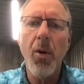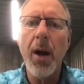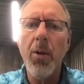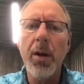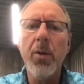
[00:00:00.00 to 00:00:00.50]
I
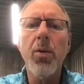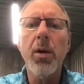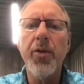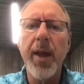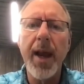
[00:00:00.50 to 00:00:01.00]
wanted to
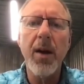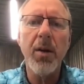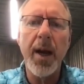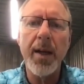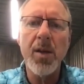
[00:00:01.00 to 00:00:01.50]
work for the
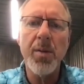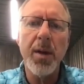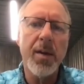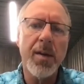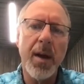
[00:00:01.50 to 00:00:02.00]
airlines
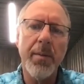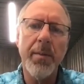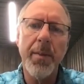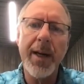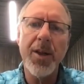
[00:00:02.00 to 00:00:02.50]
because I'm
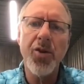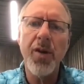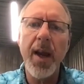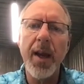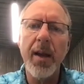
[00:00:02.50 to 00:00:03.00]
by
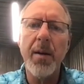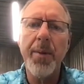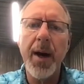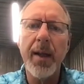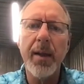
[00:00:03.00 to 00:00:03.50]
trade a
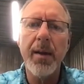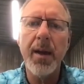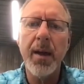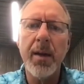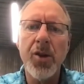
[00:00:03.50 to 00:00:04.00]
pilot
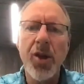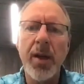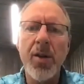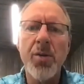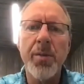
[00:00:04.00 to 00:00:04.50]
and a jet
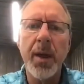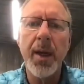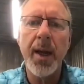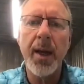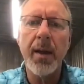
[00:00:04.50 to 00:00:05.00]
engine
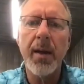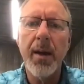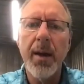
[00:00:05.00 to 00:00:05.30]
mechanic.